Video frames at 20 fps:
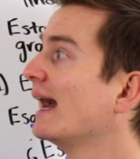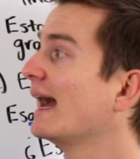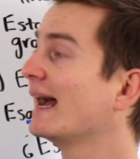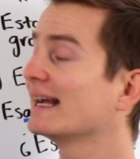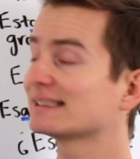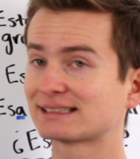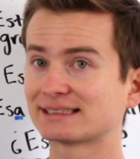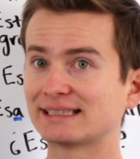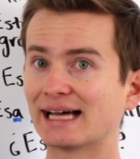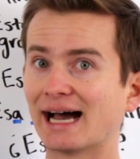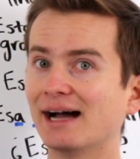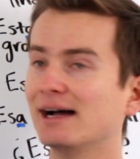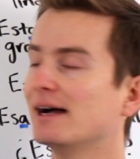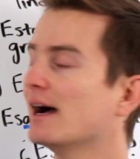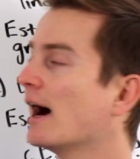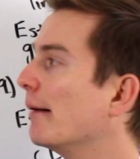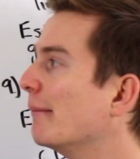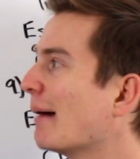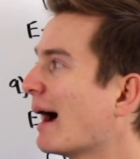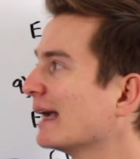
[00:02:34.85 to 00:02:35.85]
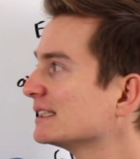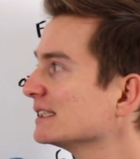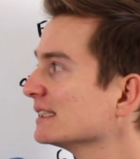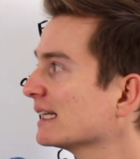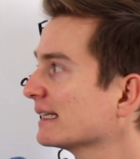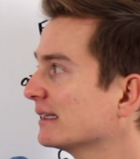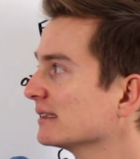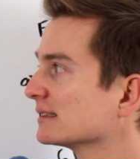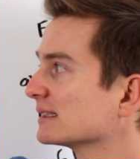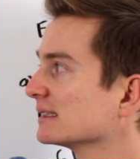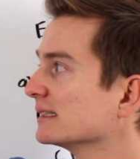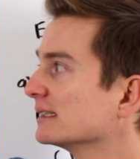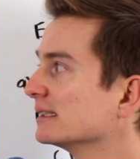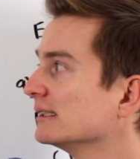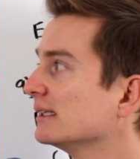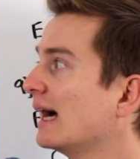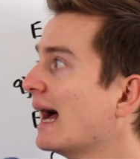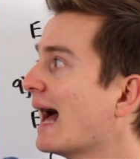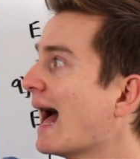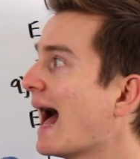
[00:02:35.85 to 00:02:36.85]
Esta. Imagine like there's a
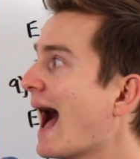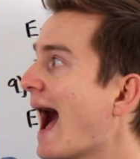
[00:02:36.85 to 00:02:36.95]
little